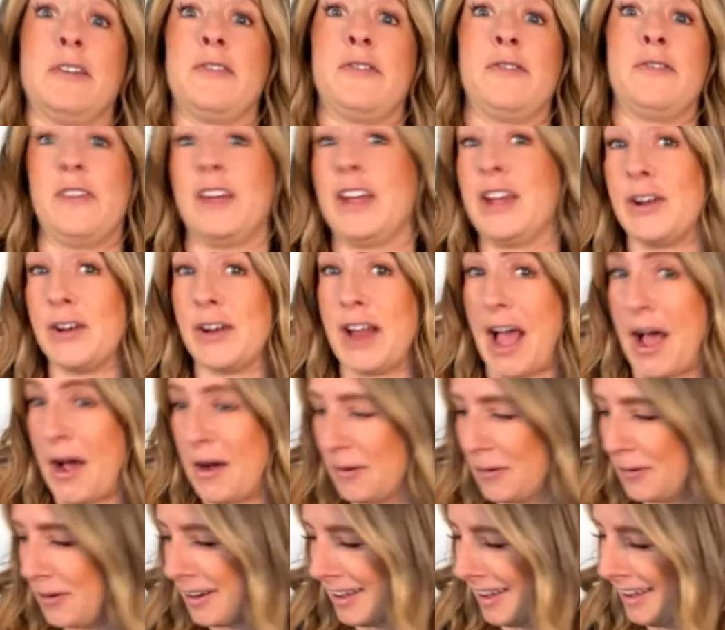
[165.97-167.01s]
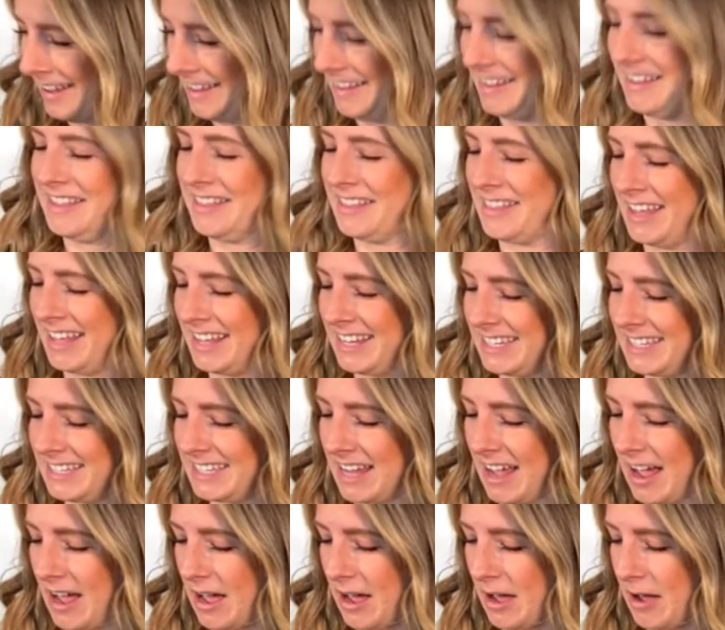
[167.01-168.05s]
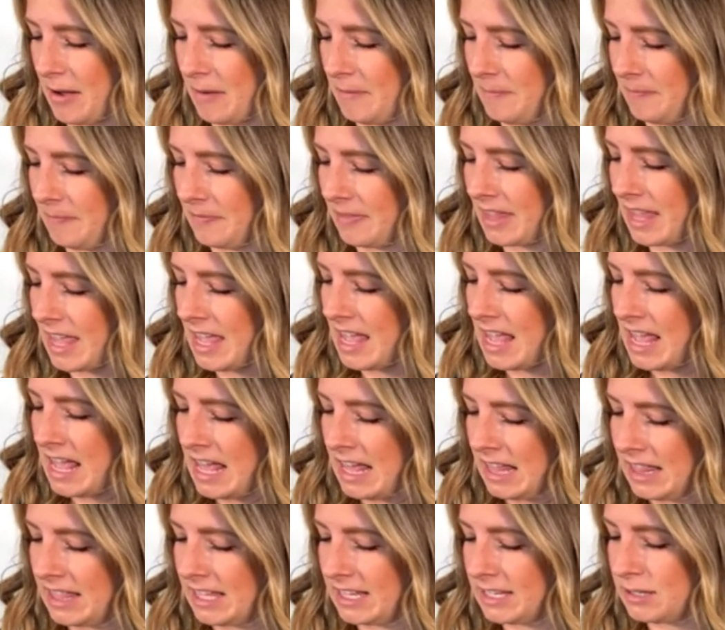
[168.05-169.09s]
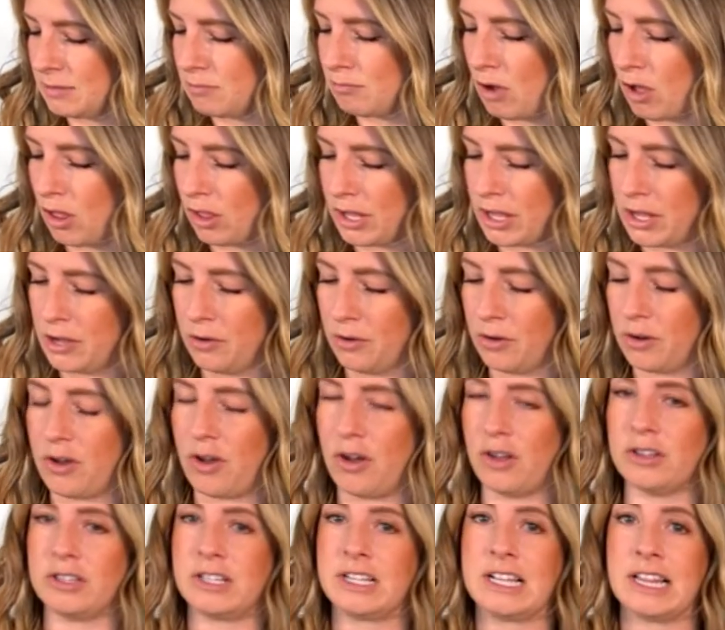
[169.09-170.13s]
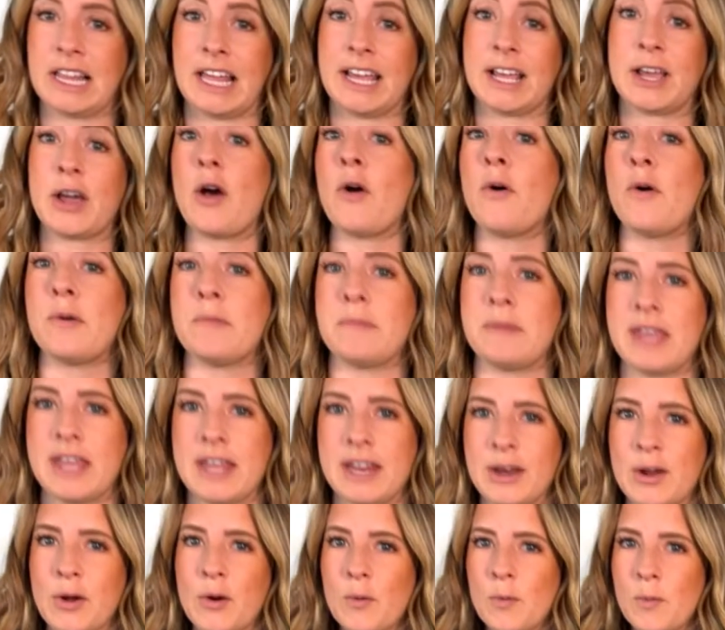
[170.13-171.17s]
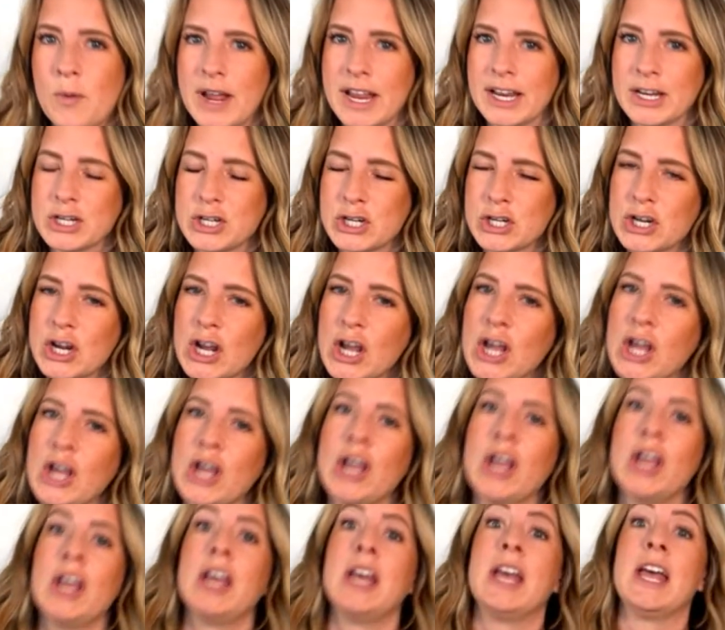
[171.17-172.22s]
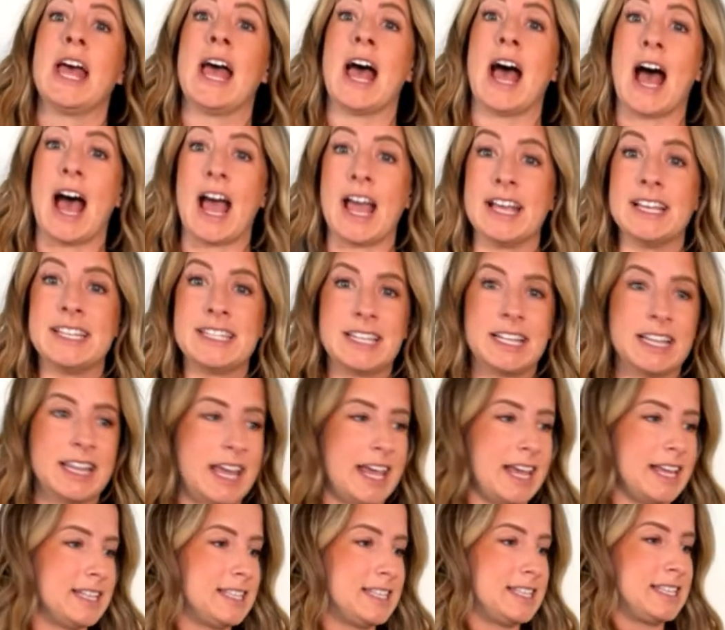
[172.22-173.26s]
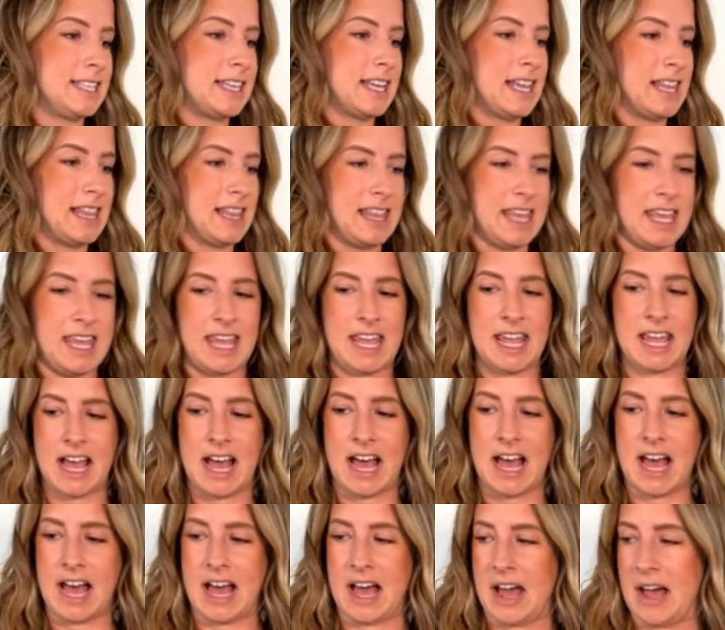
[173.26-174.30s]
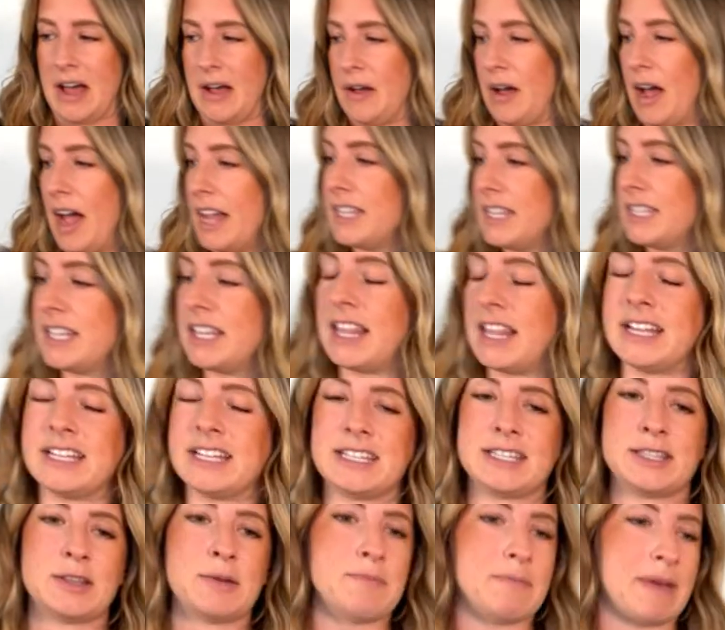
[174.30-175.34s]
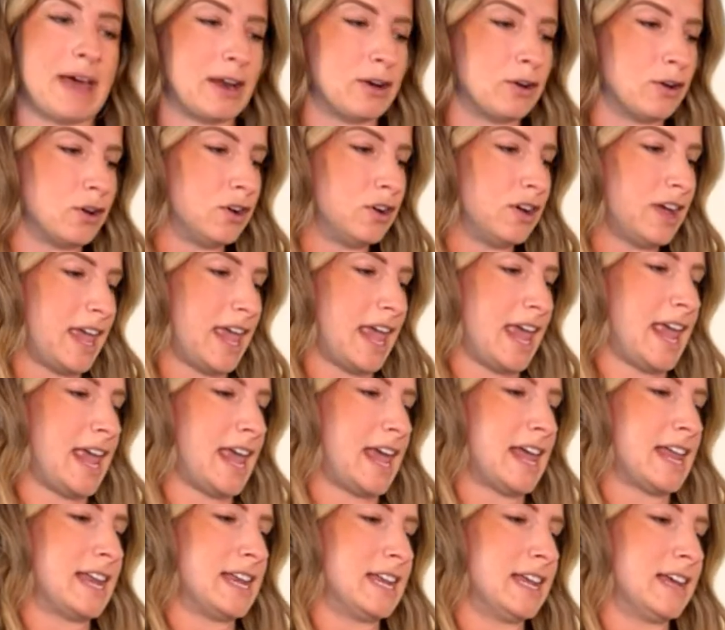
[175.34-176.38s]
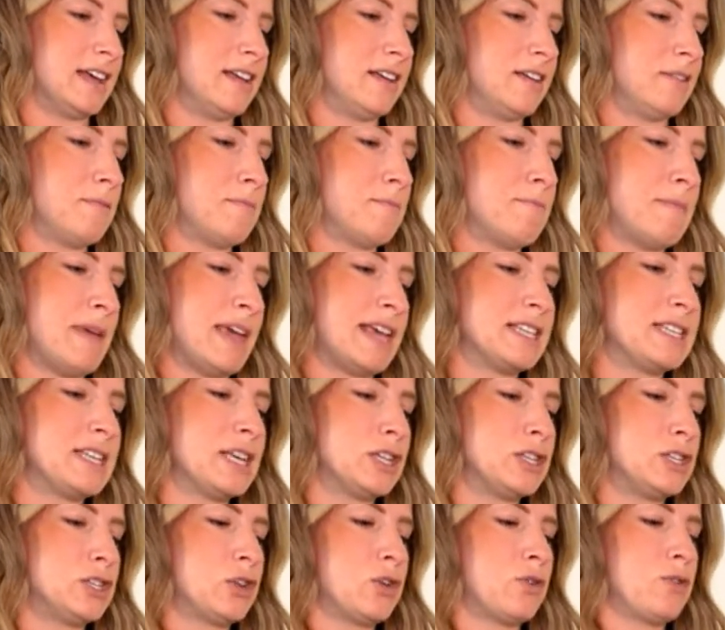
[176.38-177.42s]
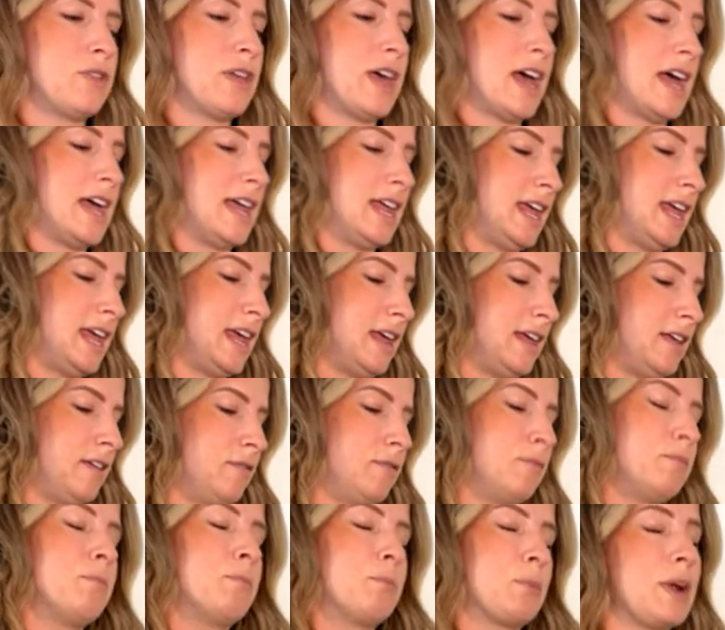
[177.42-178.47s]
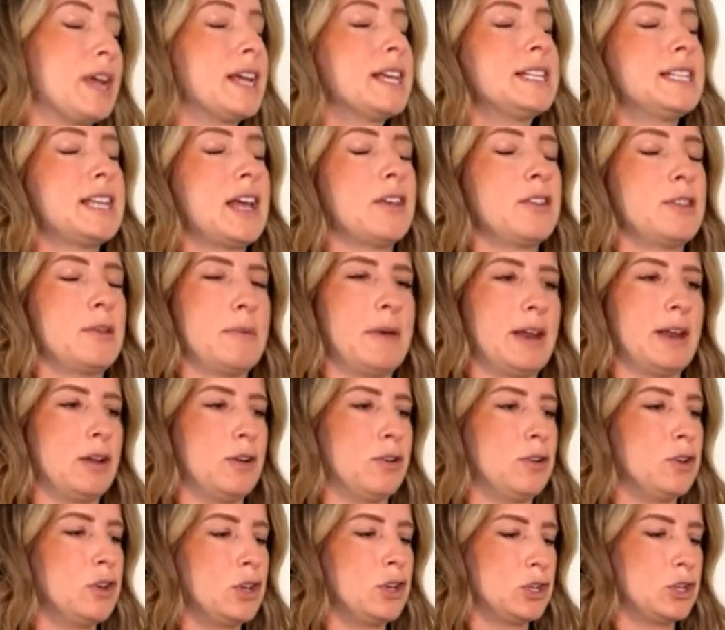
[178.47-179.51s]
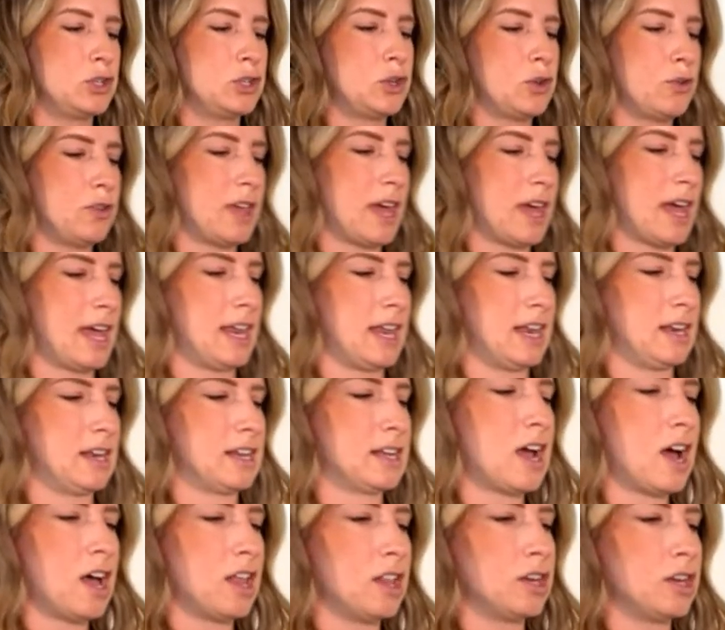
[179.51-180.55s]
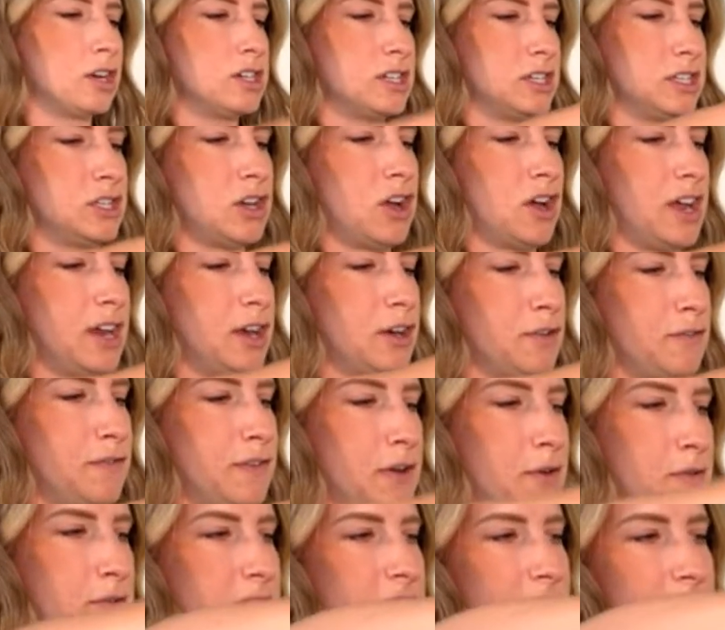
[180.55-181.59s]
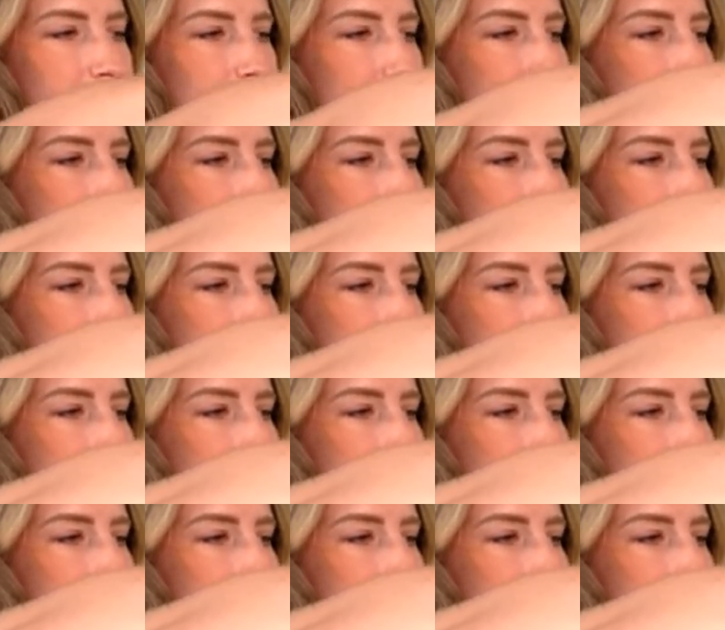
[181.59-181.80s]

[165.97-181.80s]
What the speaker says: figured out this this molecule called glycoamine, which isolates the metal and makes it so that it breaks down the metal so that color does not interfere with it